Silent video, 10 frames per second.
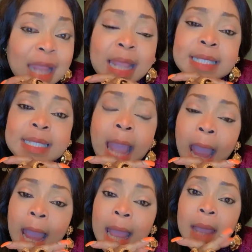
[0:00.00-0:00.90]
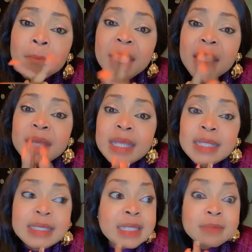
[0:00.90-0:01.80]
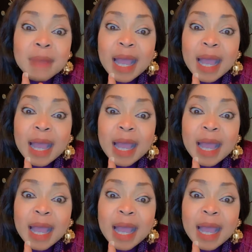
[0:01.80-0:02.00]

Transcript: And I said, maybe this